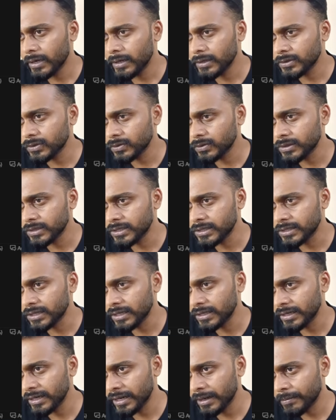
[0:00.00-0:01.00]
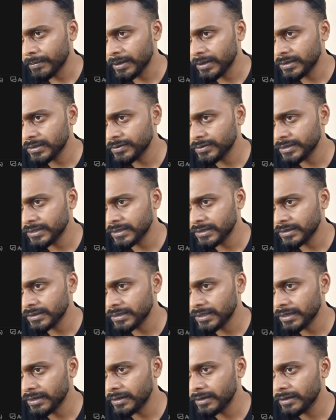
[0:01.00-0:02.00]
So these are the lambdas which
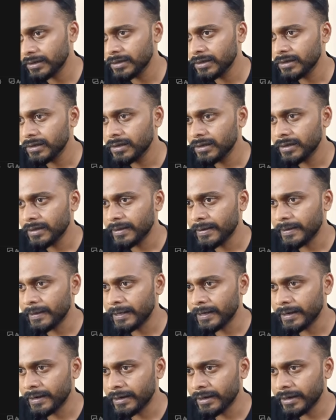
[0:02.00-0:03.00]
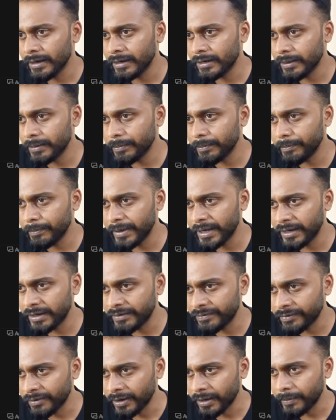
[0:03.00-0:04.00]
is and at a
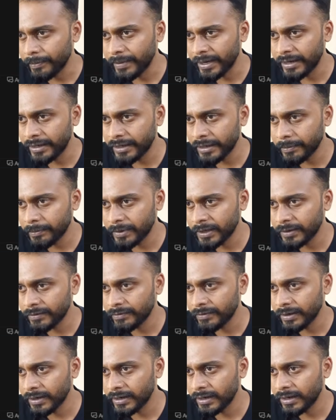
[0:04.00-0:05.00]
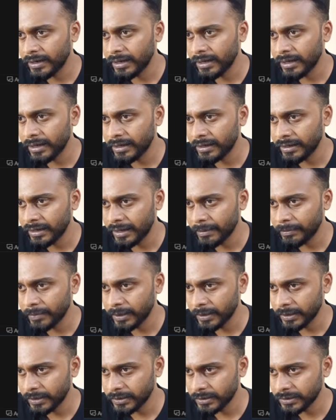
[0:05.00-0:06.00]
main file, main template file, and
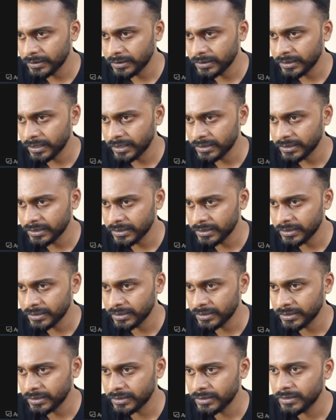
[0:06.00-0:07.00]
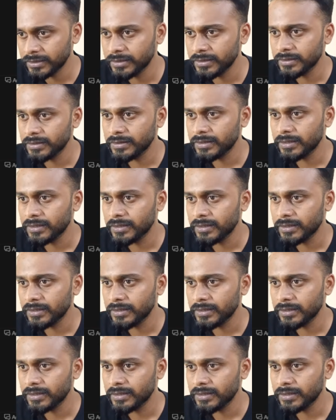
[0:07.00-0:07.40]
lambda layers SNS.